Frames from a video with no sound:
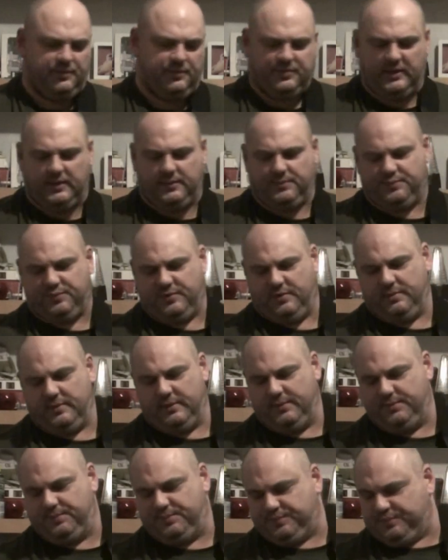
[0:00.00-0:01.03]
I think
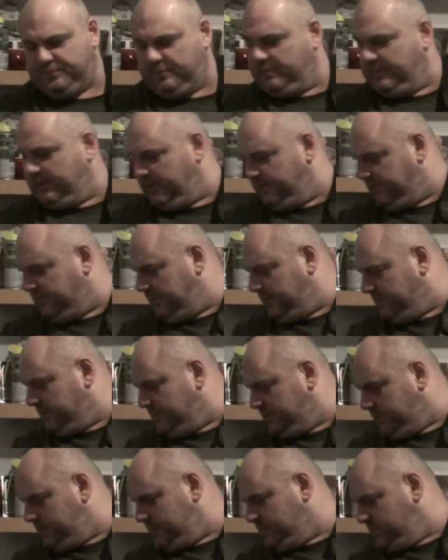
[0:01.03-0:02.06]
probably if
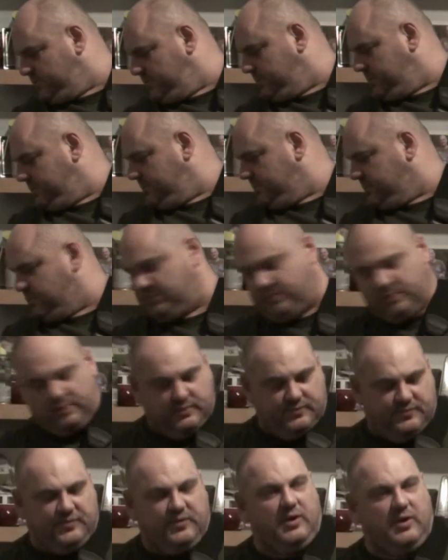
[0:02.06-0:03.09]
you're talking the sort of
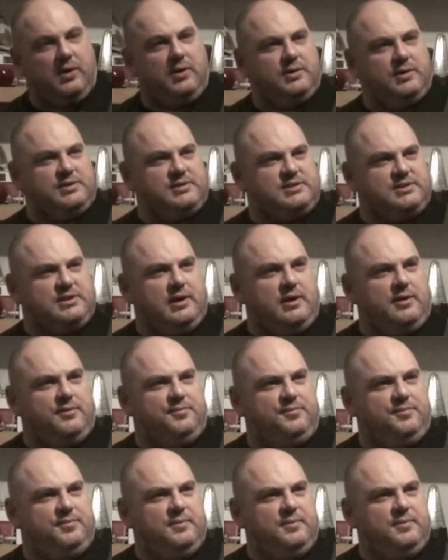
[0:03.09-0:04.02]
Nirvana stuff.